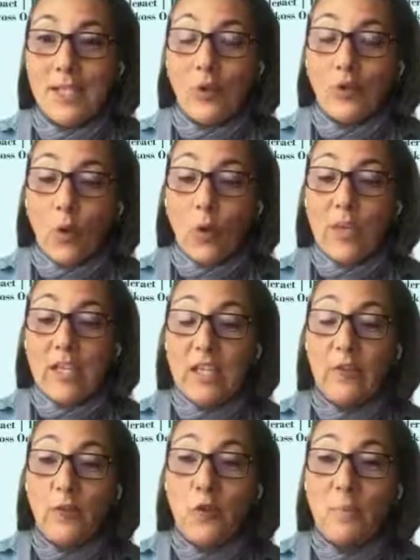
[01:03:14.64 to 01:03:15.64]
So
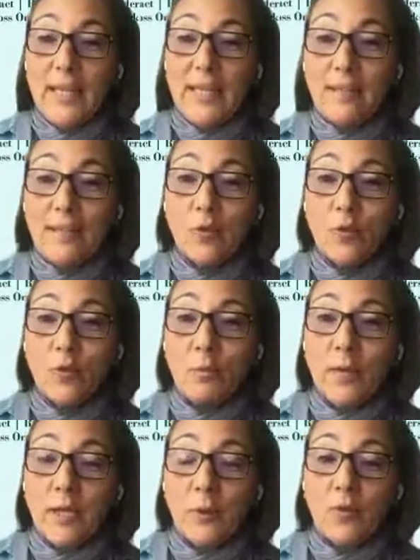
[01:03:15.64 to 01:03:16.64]
if you make this
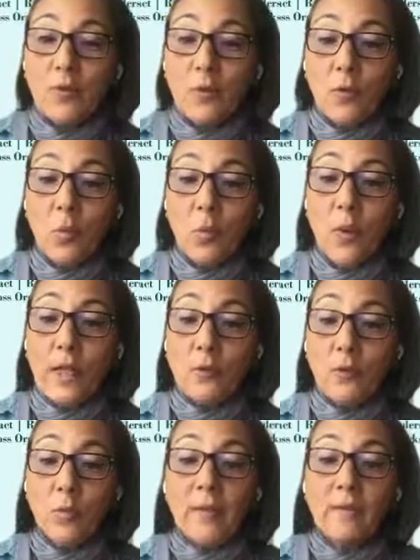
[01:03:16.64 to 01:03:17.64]
comparison, what
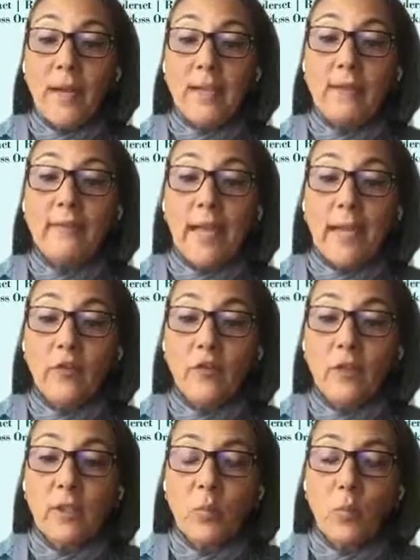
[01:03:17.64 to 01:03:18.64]
was my
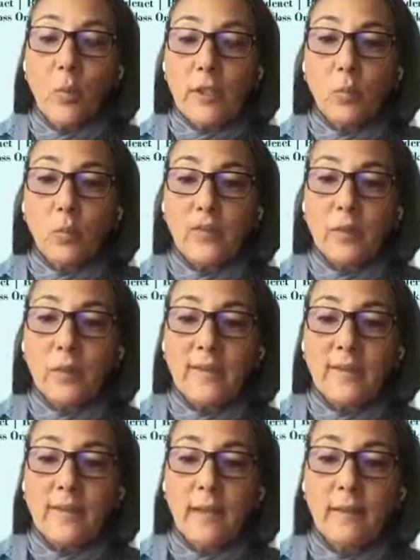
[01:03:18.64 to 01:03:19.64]
intention? What was the
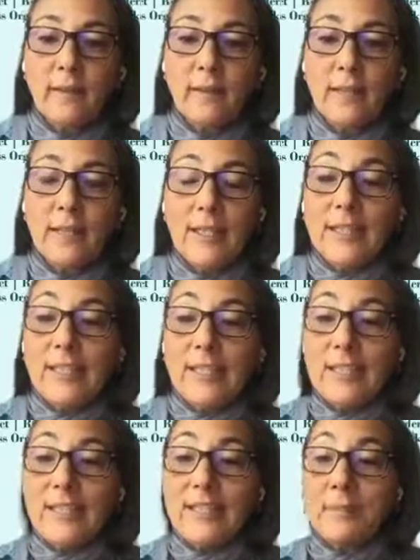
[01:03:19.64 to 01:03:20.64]
result?
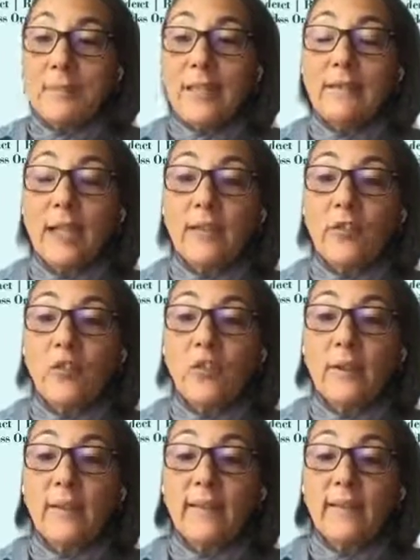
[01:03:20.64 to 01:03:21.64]
Is my
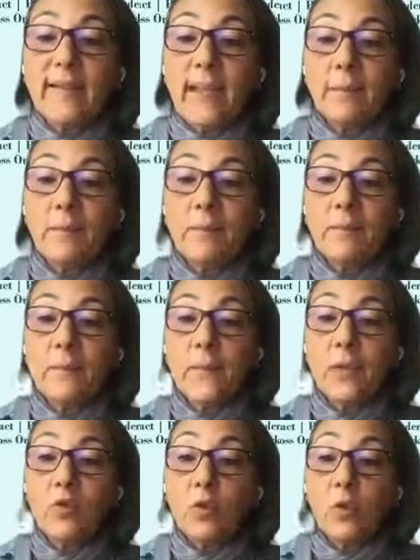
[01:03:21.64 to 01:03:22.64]
intention the same?
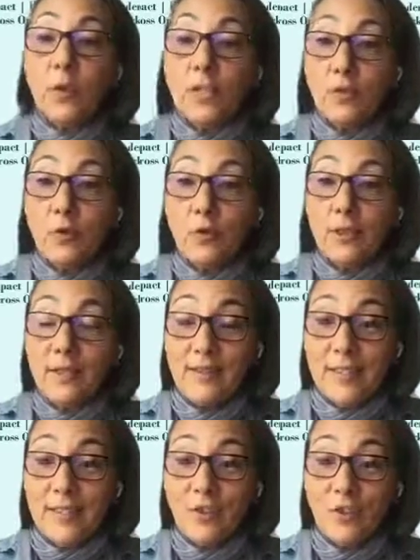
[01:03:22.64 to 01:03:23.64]
So if your
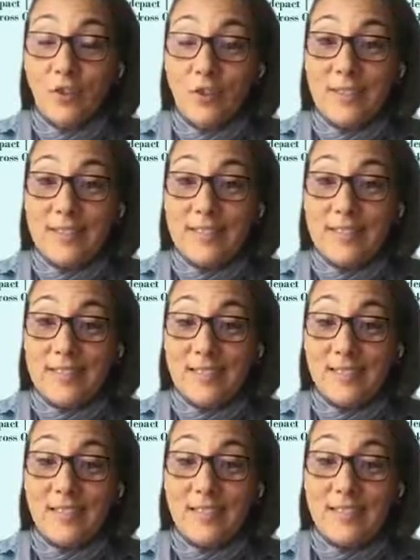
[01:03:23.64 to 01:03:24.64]
intention is
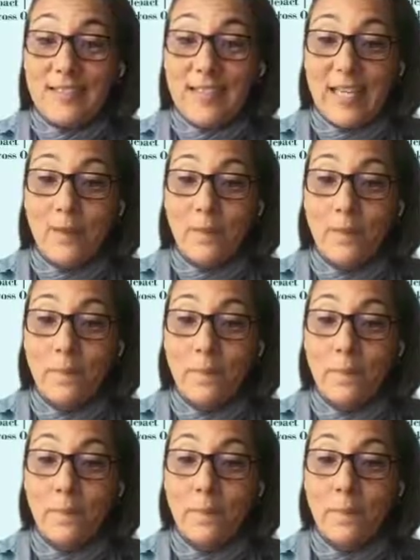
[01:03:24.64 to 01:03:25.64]
still the same,
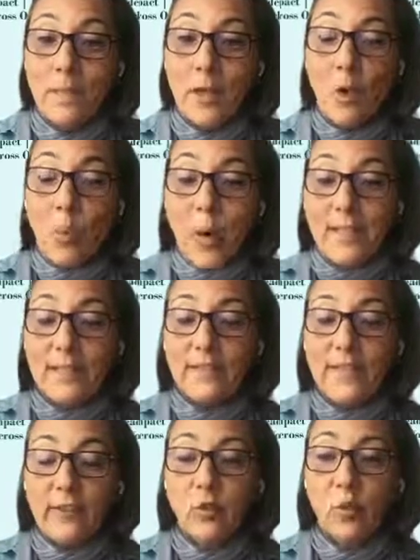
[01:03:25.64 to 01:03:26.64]
what is
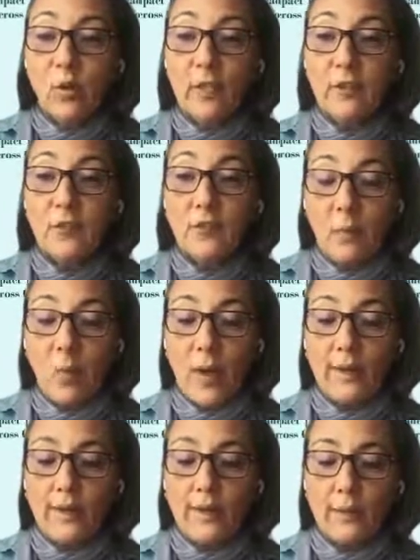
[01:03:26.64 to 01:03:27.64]
that you learned from what